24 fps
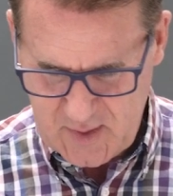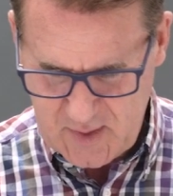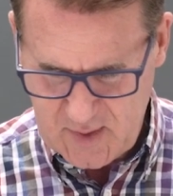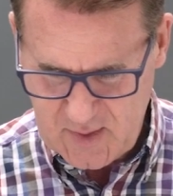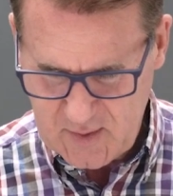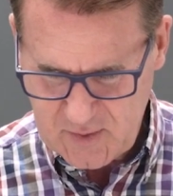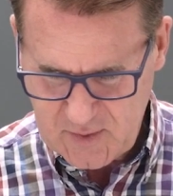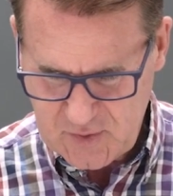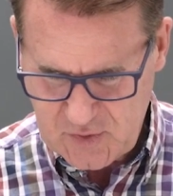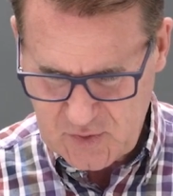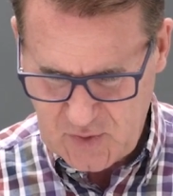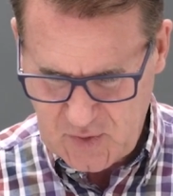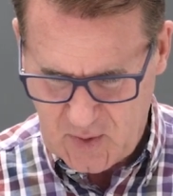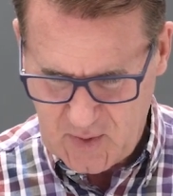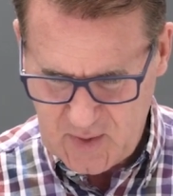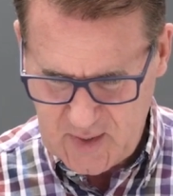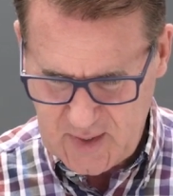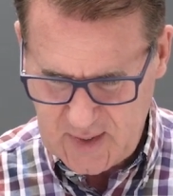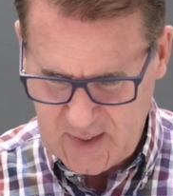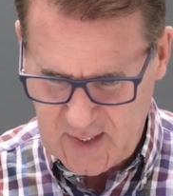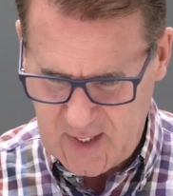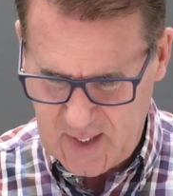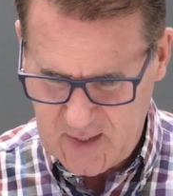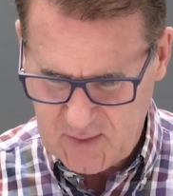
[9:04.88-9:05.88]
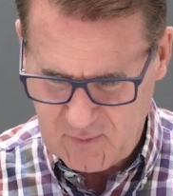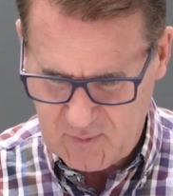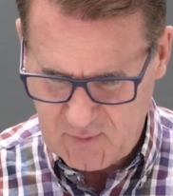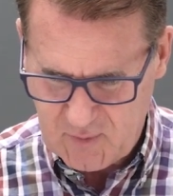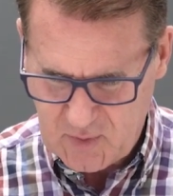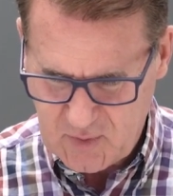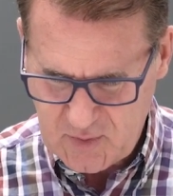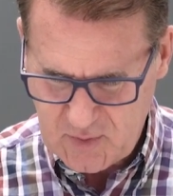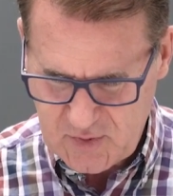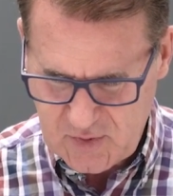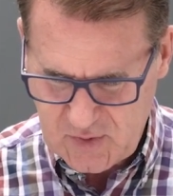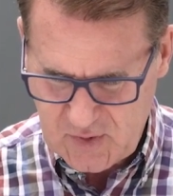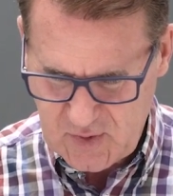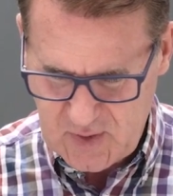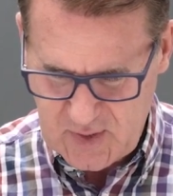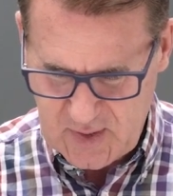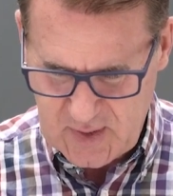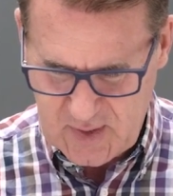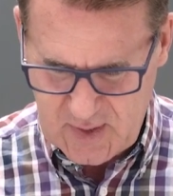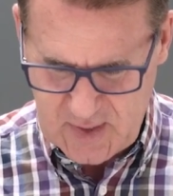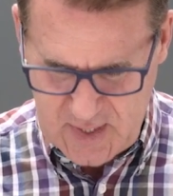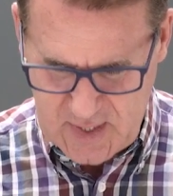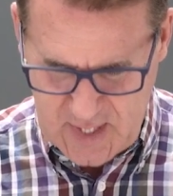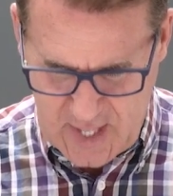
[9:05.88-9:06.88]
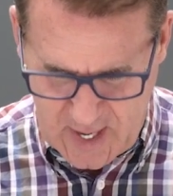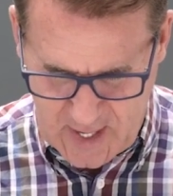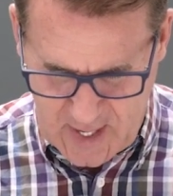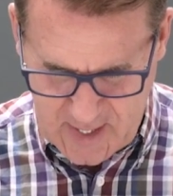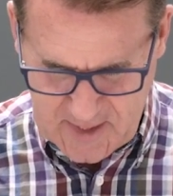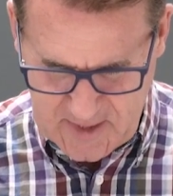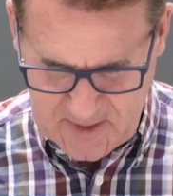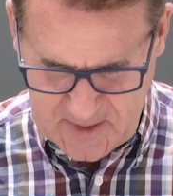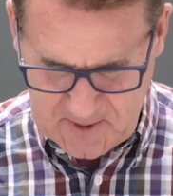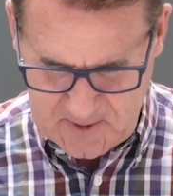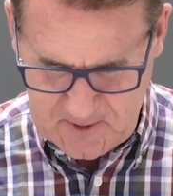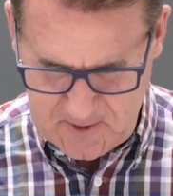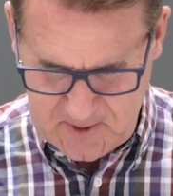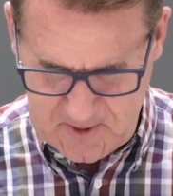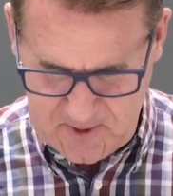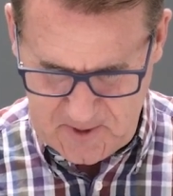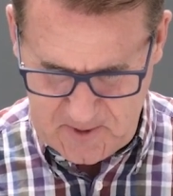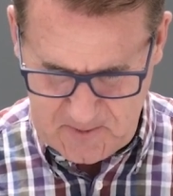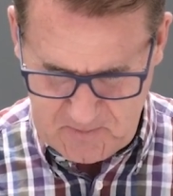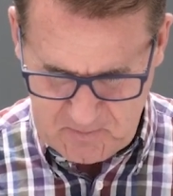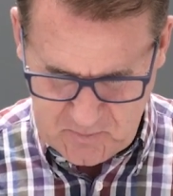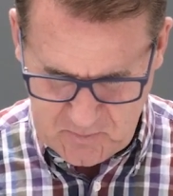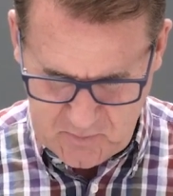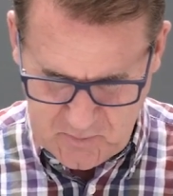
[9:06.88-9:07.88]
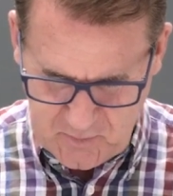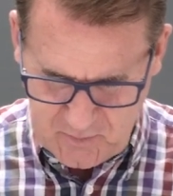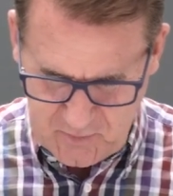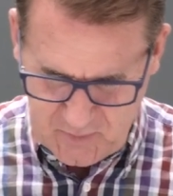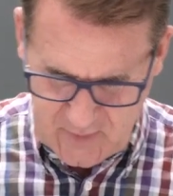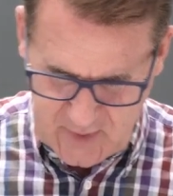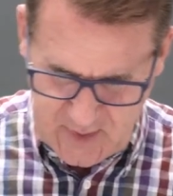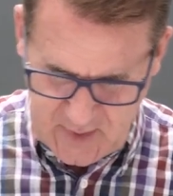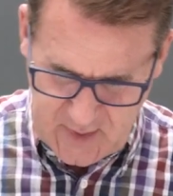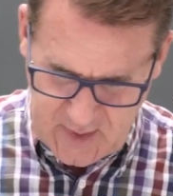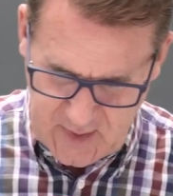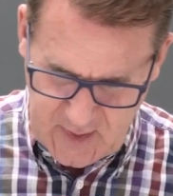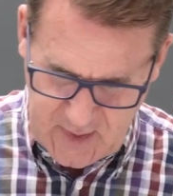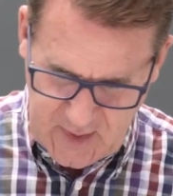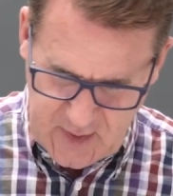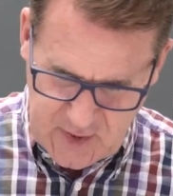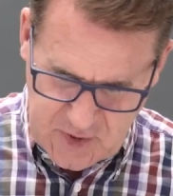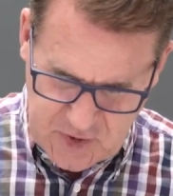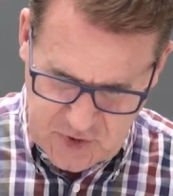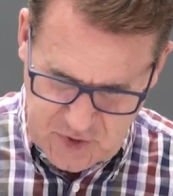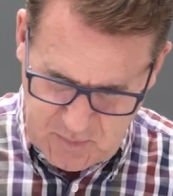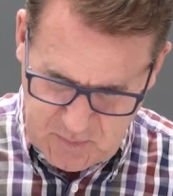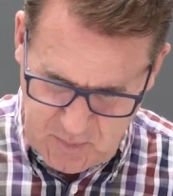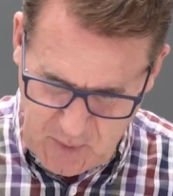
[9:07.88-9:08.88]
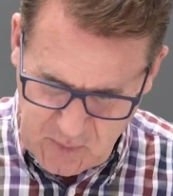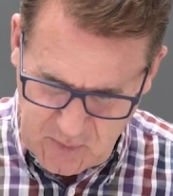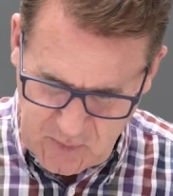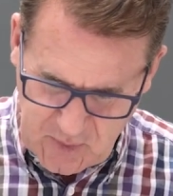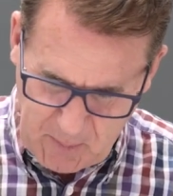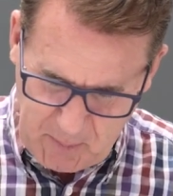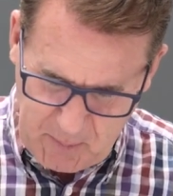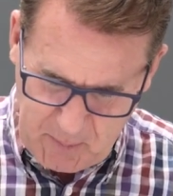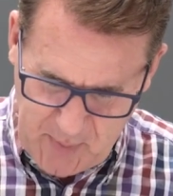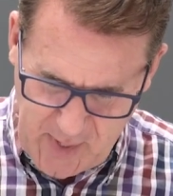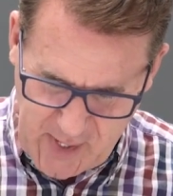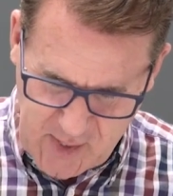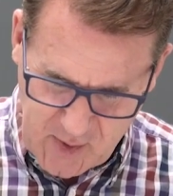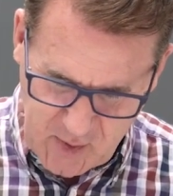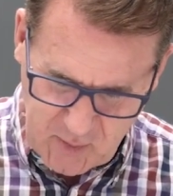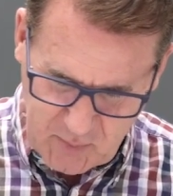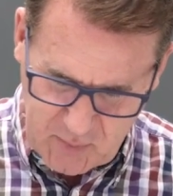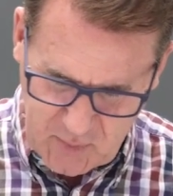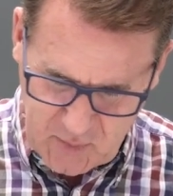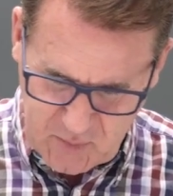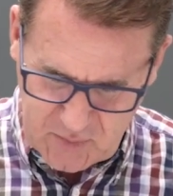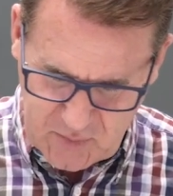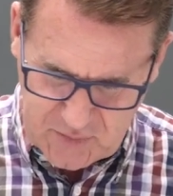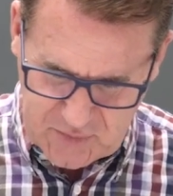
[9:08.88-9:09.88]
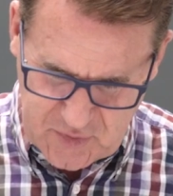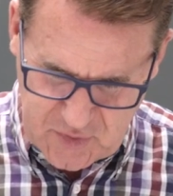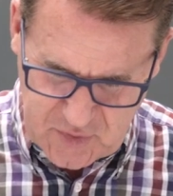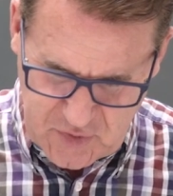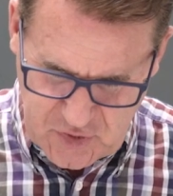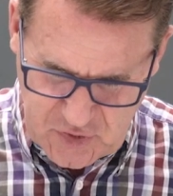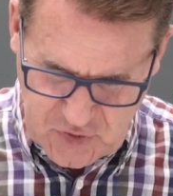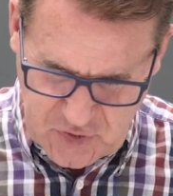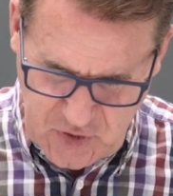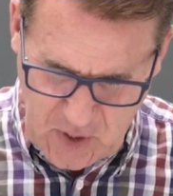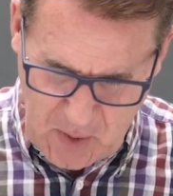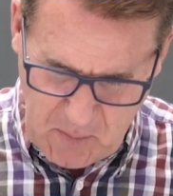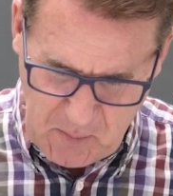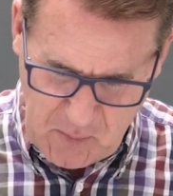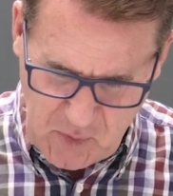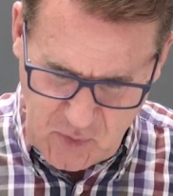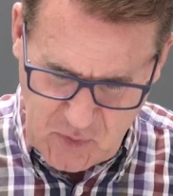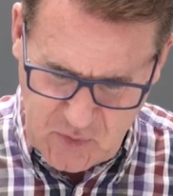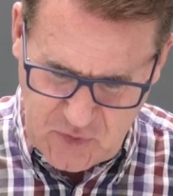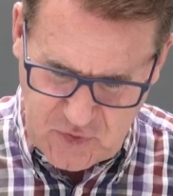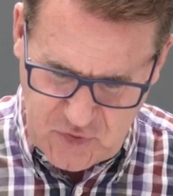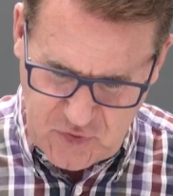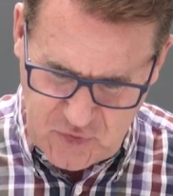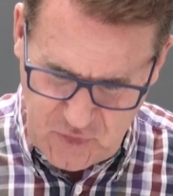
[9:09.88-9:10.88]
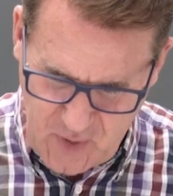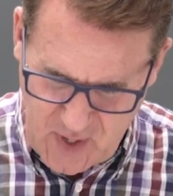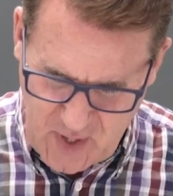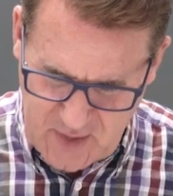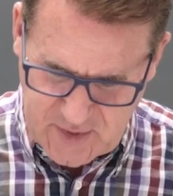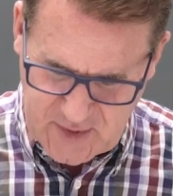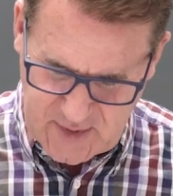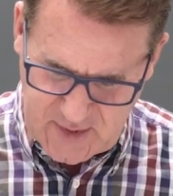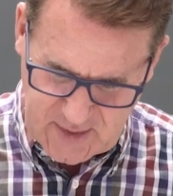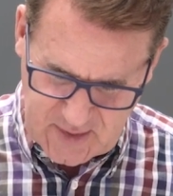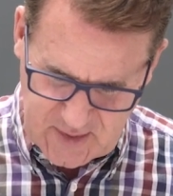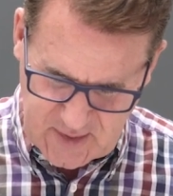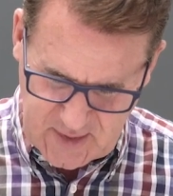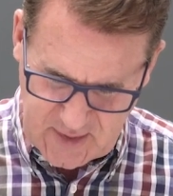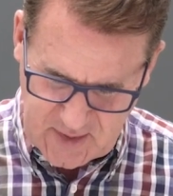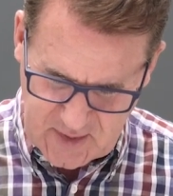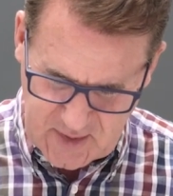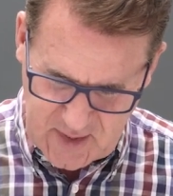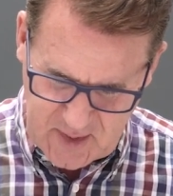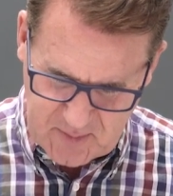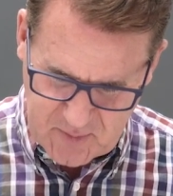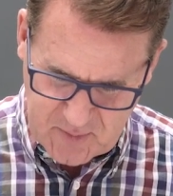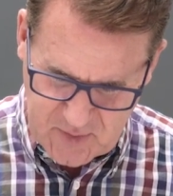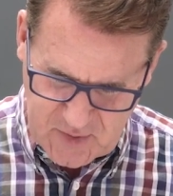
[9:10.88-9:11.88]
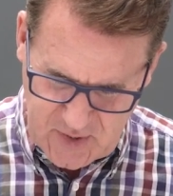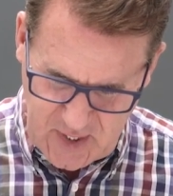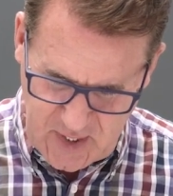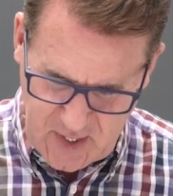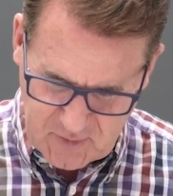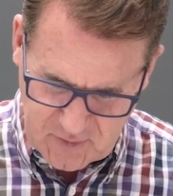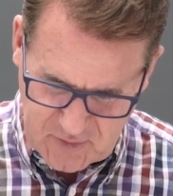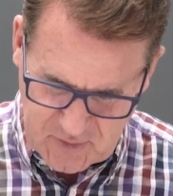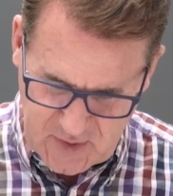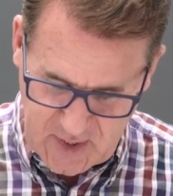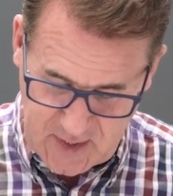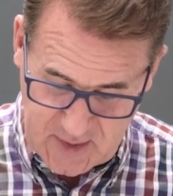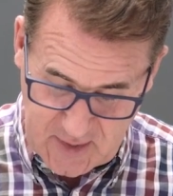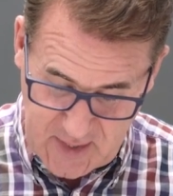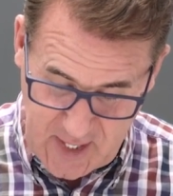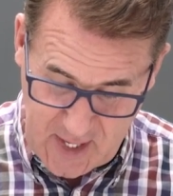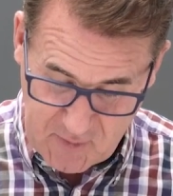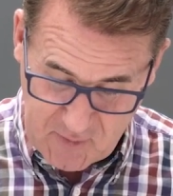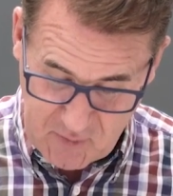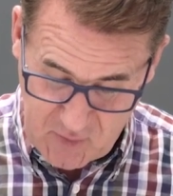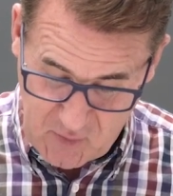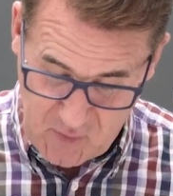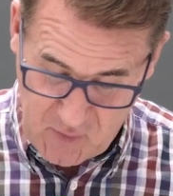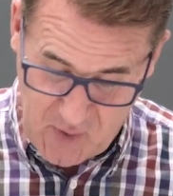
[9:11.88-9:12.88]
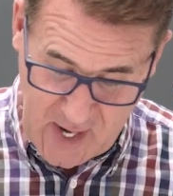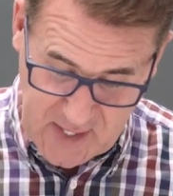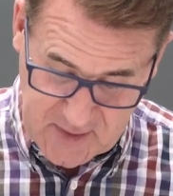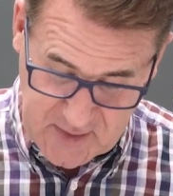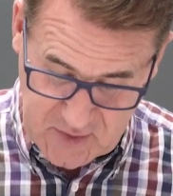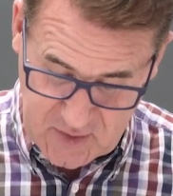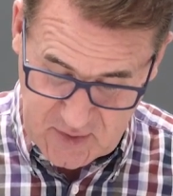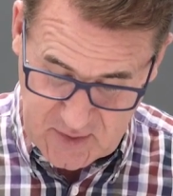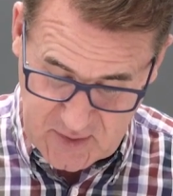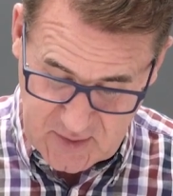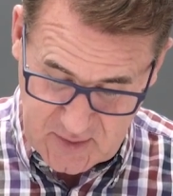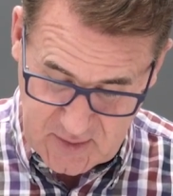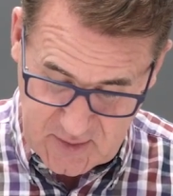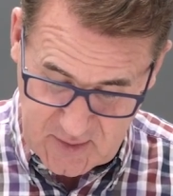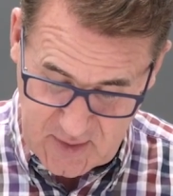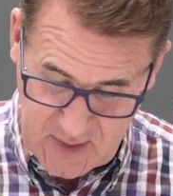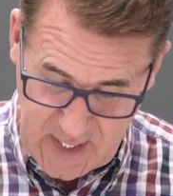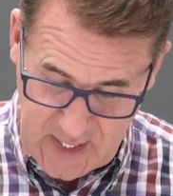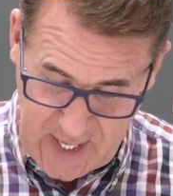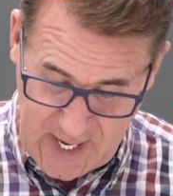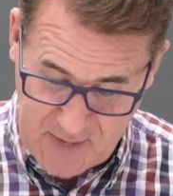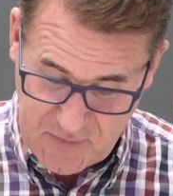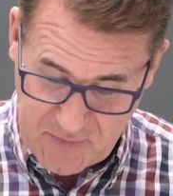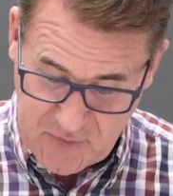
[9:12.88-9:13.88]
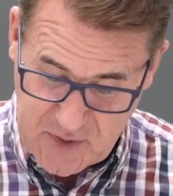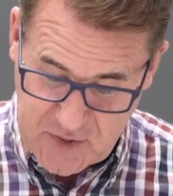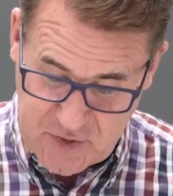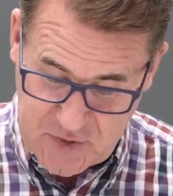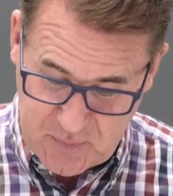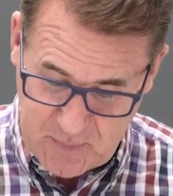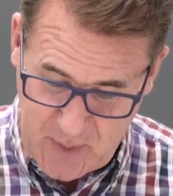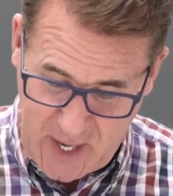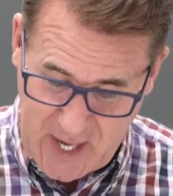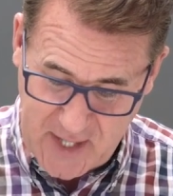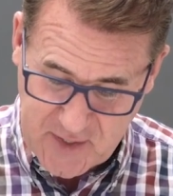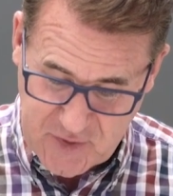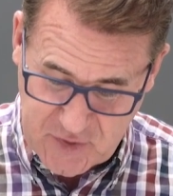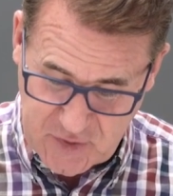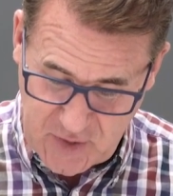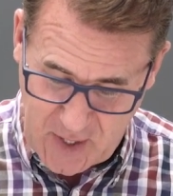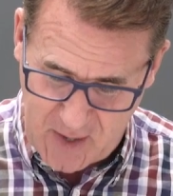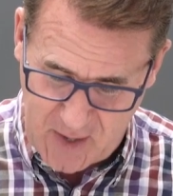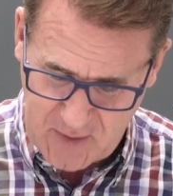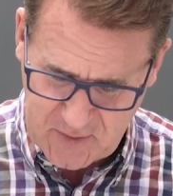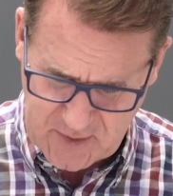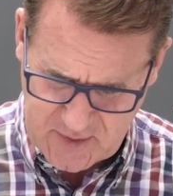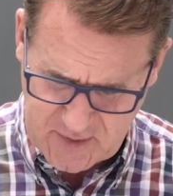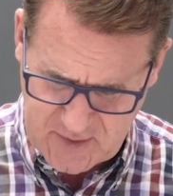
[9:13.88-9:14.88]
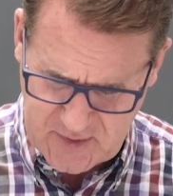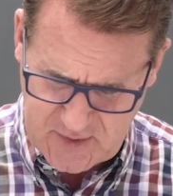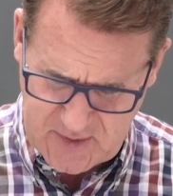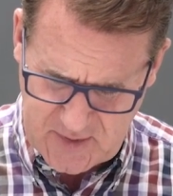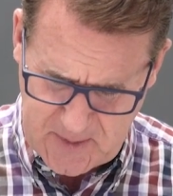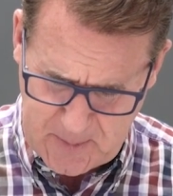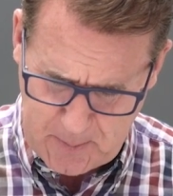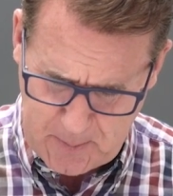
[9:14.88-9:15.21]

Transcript: starting at verse 9, spoke a parable to some who trusted in themselves that they were righteous and despised others.